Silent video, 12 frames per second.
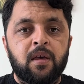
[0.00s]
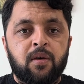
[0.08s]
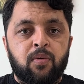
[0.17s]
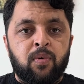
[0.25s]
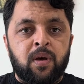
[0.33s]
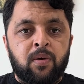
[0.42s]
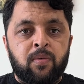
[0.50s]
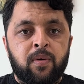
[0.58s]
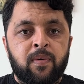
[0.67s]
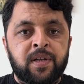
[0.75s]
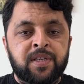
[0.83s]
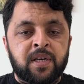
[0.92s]
where we
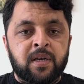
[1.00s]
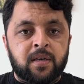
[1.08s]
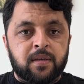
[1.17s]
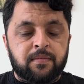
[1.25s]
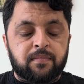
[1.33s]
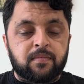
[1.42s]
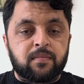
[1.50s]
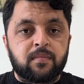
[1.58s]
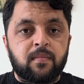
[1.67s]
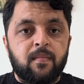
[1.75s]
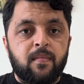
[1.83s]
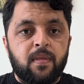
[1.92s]
will check
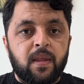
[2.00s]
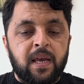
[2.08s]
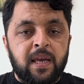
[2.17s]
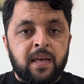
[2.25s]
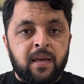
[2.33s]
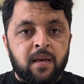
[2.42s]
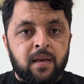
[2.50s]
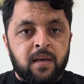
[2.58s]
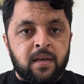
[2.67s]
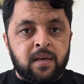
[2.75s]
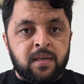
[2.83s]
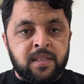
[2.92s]

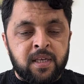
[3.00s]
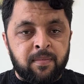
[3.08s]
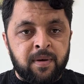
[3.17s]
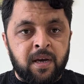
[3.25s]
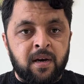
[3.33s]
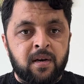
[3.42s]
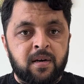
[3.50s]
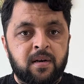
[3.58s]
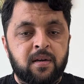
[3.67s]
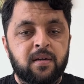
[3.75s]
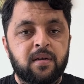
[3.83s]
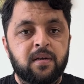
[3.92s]
CBR,
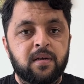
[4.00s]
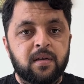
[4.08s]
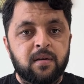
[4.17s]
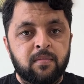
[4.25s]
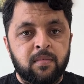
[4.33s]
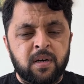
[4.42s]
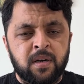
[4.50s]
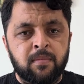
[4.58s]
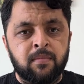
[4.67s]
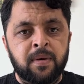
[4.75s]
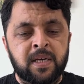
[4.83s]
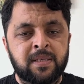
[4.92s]

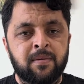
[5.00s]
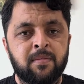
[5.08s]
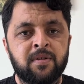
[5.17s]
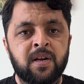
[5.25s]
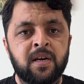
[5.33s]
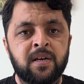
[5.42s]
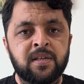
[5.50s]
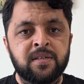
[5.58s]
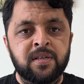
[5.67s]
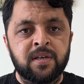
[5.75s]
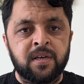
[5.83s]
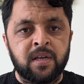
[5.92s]
maximum dry
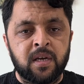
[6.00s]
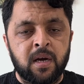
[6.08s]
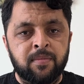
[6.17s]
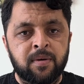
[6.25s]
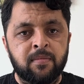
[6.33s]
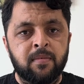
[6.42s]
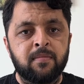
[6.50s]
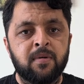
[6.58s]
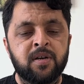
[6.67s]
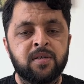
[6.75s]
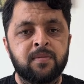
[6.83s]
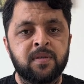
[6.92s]
density, optimum
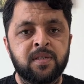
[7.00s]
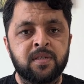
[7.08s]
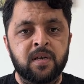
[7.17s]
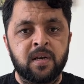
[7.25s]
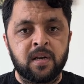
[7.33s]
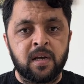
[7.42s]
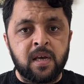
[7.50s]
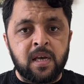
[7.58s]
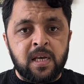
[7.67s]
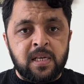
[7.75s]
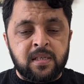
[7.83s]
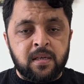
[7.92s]
moisture,
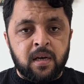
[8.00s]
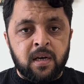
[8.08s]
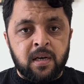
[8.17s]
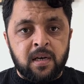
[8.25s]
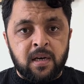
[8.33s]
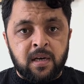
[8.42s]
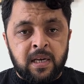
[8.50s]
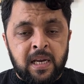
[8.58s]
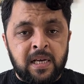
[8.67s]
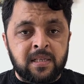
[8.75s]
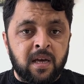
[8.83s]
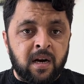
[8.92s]

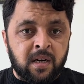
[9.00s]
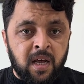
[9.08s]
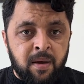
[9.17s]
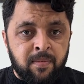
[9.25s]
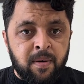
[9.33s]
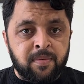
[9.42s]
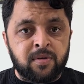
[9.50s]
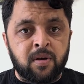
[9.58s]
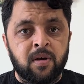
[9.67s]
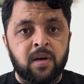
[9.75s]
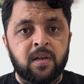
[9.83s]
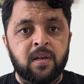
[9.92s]
class or type of
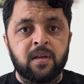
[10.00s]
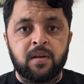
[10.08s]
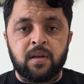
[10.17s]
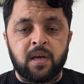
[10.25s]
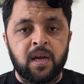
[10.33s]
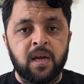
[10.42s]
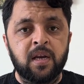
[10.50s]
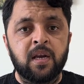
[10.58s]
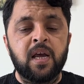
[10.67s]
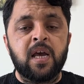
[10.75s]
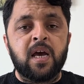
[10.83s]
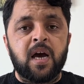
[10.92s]
soil, and
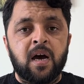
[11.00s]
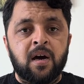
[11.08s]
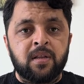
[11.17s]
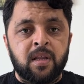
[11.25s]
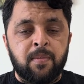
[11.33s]
on the